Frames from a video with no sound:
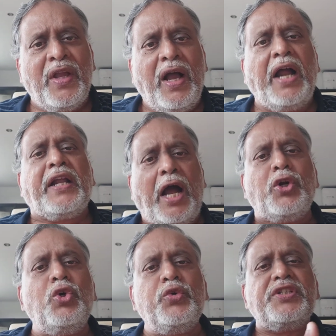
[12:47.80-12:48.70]
And
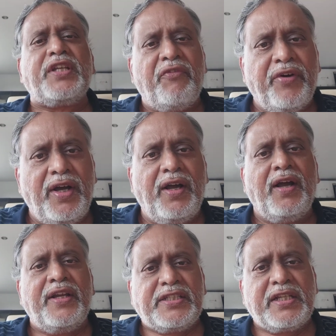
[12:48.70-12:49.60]
Anu is
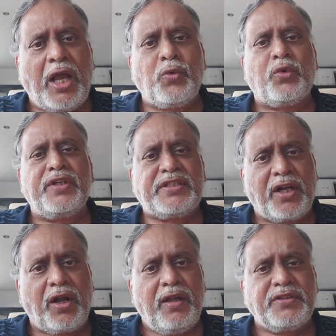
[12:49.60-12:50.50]
a noun. It's
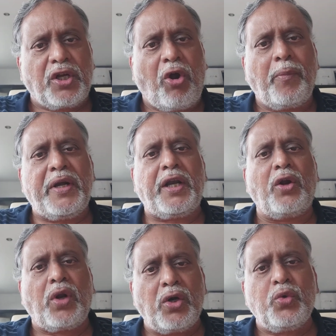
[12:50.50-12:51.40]
a common
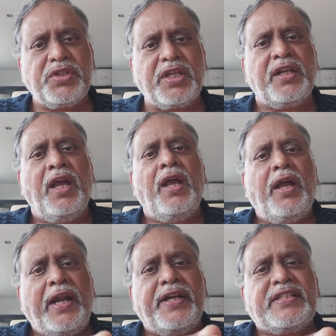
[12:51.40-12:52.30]
noun. Anu
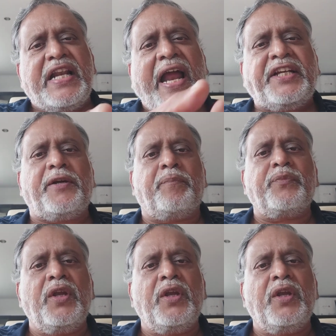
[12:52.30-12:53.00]
and it is an atom.